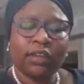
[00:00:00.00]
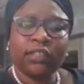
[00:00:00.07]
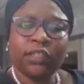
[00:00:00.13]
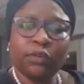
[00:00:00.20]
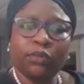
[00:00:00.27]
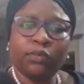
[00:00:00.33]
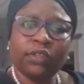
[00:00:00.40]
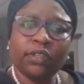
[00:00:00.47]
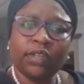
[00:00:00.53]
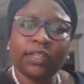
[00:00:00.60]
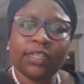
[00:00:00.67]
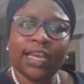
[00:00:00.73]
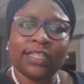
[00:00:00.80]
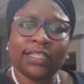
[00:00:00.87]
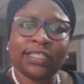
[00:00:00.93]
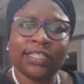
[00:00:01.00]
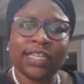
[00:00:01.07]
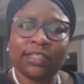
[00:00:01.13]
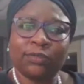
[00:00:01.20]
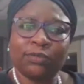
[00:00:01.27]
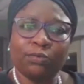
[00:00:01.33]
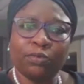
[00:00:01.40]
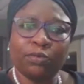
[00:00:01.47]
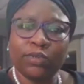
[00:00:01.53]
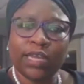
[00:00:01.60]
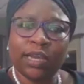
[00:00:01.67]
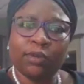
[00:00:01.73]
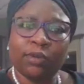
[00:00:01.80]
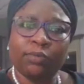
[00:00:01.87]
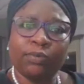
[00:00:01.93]
There are set rules.
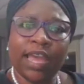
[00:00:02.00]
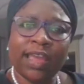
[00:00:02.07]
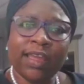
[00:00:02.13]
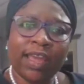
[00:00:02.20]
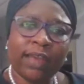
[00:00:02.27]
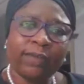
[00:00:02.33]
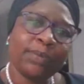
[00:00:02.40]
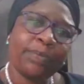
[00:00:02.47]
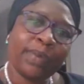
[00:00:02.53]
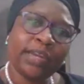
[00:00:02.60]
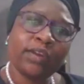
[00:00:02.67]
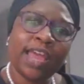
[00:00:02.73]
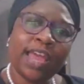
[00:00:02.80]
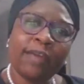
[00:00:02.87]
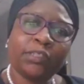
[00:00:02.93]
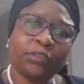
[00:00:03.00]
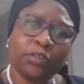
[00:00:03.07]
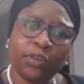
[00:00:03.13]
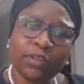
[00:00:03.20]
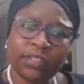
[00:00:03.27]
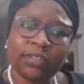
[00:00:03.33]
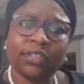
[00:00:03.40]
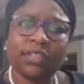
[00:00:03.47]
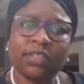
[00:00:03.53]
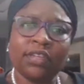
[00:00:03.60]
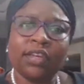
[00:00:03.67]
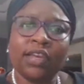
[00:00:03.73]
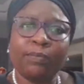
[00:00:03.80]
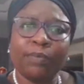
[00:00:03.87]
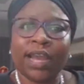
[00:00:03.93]
There could be depending. Every trust
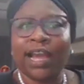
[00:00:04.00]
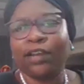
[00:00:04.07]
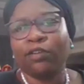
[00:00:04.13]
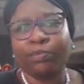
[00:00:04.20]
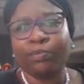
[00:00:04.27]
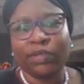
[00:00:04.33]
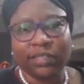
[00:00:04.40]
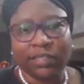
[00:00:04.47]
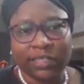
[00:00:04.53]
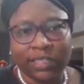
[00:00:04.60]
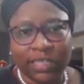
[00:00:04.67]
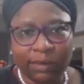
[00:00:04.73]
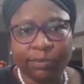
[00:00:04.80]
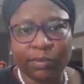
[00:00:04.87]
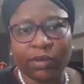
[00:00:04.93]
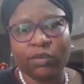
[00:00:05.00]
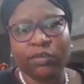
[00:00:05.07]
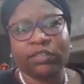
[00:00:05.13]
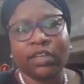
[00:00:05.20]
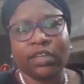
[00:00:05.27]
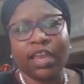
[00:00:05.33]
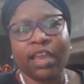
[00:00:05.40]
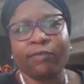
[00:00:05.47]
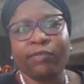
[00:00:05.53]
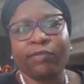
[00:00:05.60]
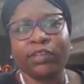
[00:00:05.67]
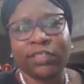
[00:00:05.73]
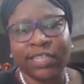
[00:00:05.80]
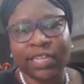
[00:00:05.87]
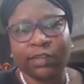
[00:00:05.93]
cannot be the same because
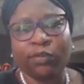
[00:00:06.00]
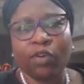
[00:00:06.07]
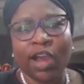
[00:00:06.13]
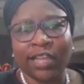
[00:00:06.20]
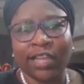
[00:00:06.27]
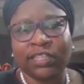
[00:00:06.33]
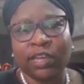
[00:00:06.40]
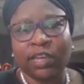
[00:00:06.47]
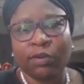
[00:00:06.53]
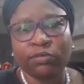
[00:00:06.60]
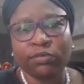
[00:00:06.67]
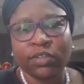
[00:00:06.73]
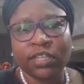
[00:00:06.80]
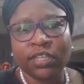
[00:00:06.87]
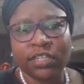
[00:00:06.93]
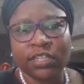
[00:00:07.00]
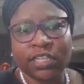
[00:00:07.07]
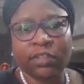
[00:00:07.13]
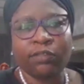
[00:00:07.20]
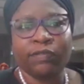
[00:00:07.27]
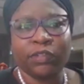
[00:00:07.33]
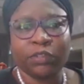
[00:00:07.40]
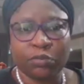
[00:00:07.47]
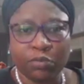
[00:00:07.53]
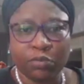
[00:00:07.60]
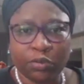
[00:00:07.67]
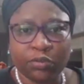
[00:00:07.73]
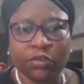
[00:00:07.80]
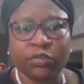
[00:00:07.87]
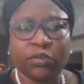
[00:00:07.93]
every settlor has their own set of
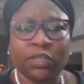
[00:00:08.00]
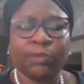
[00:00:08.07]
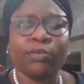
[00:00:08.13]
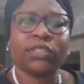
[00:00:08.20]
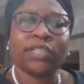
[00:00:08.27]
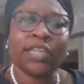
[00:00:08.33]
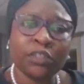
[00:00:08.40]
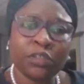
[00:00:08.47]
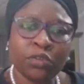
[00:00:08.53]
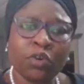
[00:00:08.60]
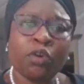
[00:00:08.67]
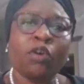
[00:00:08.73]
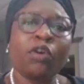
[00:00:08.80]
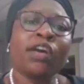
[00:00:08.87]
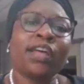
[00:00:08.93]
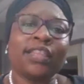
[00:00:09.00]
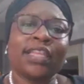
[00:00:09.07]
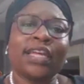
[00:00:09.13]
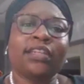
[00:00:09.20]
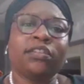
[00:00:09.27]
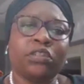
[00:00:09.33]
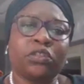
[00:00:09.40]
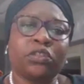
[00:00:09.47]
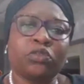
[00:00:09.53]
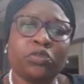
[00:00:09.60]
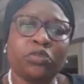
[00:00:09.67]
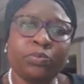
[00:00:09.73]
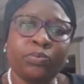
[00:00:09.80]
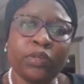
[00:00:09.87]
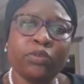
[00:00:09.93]
instructions. So they must ensure that they
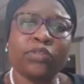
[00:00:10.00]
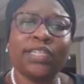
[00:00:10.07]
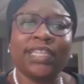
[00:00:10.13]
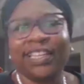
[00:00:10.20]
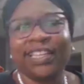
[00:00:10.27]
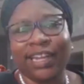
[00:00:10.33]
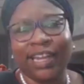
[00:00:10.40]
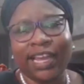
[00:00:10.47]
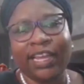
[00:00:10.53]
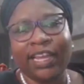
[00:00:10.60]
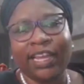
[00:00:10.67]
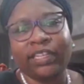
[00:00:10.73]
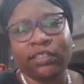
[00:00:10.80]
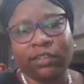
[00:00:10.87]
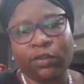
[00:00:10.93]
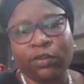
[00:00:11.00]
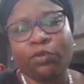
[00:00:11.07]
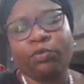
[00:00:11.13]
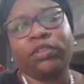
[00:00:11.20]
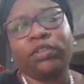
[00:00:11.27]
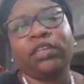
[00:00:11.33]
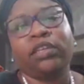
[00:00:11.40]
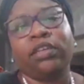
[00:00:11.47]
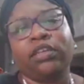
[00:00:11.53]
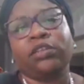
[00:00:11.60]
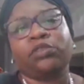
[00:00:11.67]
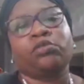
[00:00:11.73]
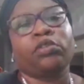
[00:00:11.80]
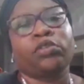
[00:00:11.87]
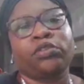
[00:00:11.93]
distribute in line with the
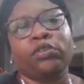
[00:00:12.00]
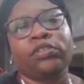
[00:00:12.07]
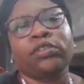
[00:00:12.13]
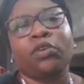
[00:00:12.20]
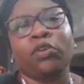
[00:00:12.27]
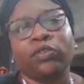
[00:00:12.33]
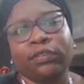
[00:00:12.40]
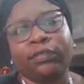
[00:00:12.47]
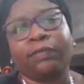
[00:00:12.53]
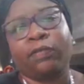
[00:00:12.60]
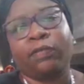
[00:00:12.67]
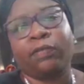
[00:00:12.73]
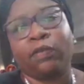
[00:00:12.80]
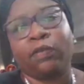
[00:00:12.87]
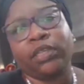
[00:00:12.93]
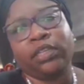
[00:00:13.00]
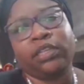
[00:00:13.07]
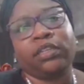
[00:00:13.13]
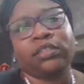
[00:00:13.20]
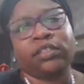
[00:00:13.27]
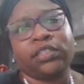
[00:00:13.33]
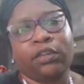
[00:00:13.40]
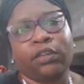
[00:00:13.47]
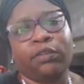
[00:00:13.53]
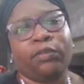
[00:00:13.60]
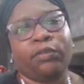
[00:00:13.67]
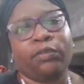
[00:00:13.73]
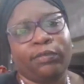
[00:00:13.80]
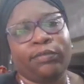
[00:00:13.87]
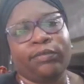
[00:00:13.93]
instructions gotten from the
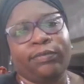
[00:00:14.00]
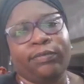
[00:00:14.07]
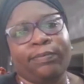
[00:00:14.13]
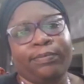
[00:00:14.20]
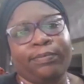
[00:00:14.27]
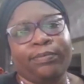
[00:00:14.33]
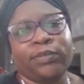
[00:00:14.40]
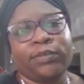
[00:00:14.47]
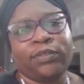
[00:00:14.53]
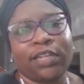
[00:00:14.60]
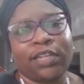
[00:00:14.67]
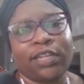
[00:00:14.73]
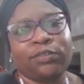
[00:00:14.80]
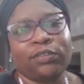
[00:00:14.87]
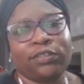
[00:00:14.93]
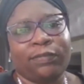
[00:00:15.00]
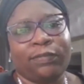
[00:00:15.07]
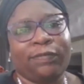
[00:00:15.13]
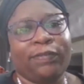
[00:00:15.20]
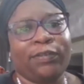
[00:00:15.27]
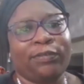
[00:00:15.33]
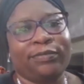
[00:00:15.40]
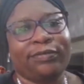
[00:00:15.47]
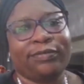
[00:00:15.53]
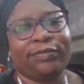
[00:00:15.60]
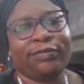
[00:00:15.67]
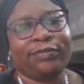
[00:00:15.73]
settlor. So that's just a few.